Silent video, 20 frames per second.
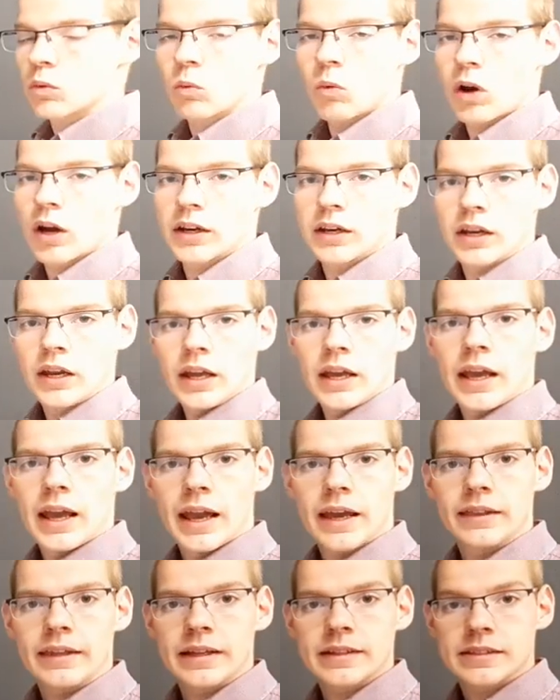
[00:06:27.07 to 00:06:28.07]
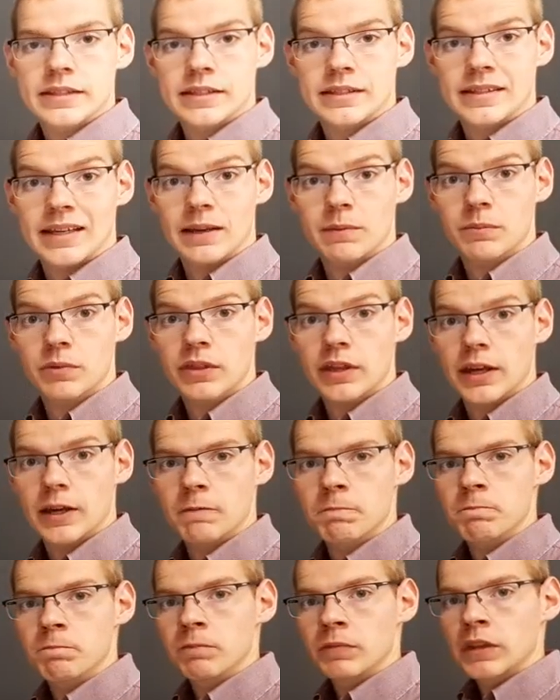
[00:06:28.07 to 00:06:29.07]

1, and that's the same thing.